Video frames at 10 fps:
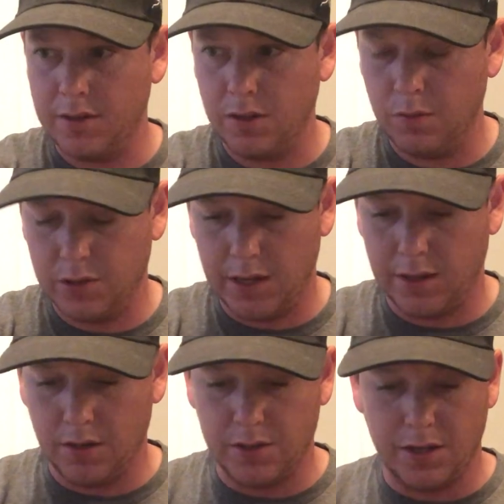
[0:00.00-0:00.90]
So we'll set
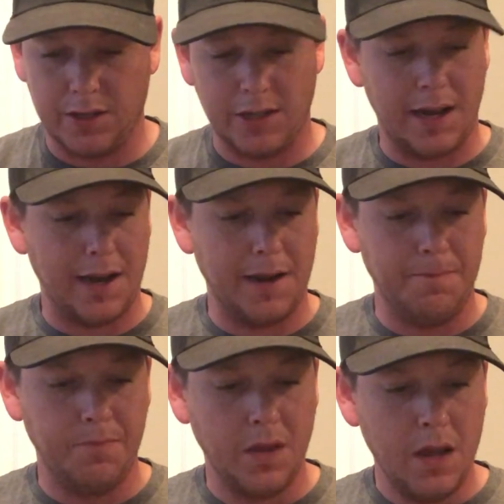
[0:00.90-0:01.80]
those to the side.
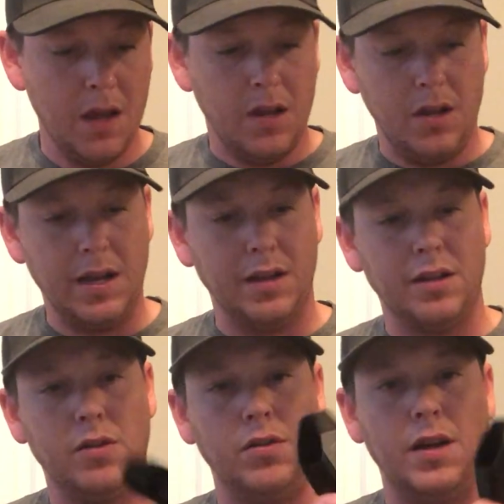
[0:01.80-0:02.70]
You get a
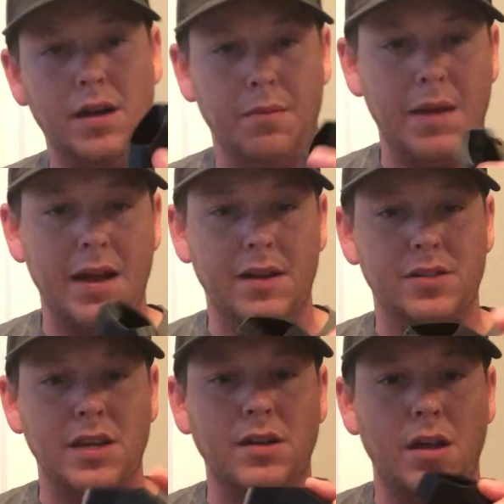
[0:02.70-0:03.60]
little
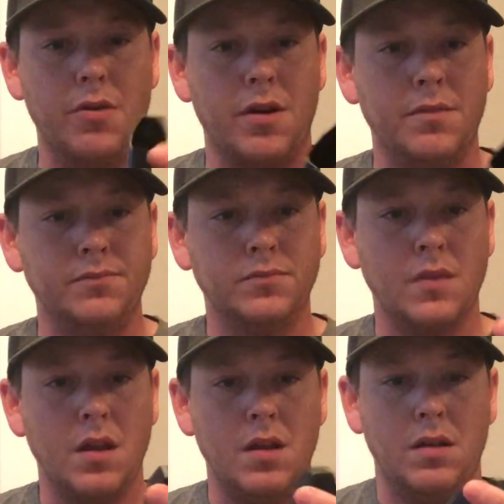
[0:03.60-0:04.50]
magazine loader
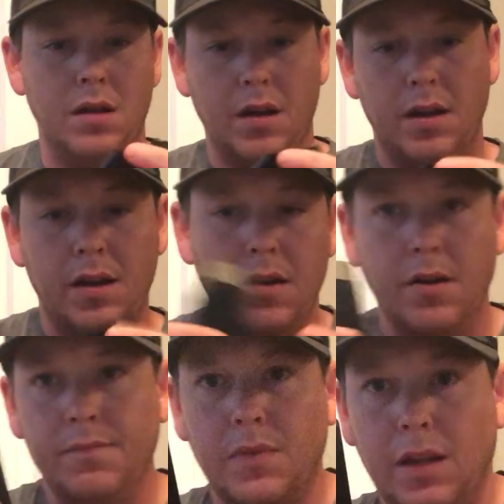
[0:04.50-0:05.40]

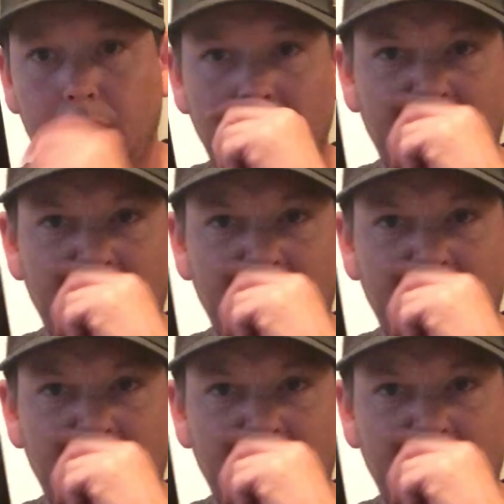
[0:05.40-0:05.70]
here, and